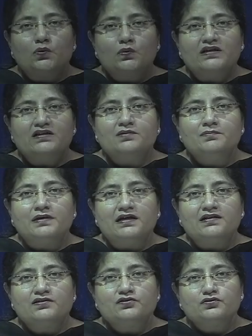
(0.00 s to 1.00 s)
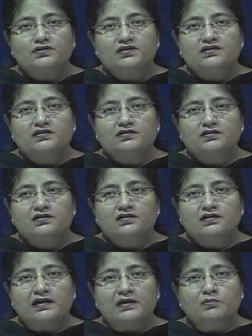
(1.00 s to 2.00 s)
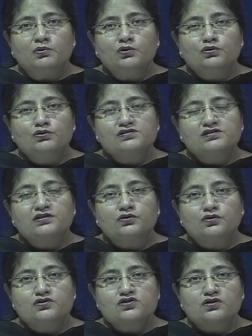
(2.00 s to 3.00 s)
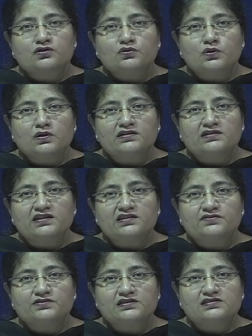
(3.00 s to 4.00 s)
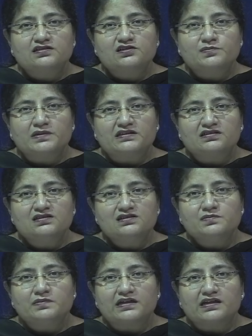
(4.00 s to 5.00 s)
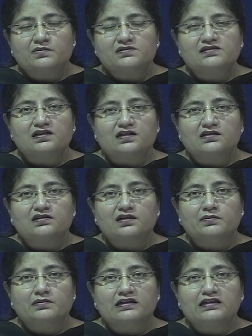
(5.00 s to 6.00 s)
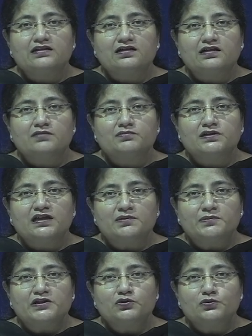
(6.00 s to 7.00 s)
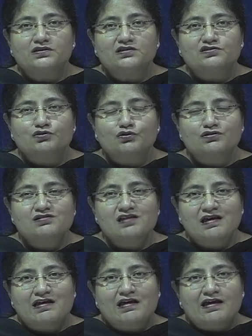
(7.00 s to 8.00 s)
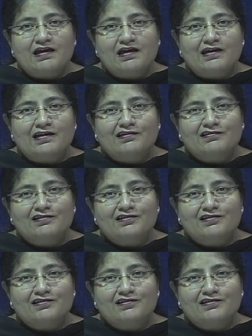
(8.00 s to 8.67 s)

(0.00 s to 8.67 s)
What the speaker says: Welcome back to the MOOC course on qualitative research methods. My name is Aradhana Malik and I've been helping you with this course, and